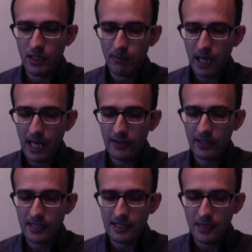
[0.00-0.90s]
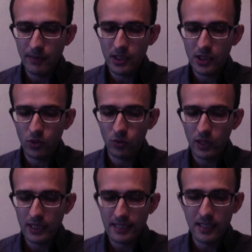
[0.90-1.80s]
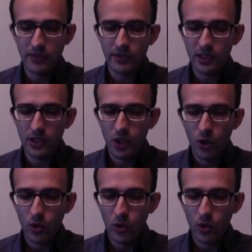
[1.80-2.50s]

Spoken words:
a path that is limited to what is given,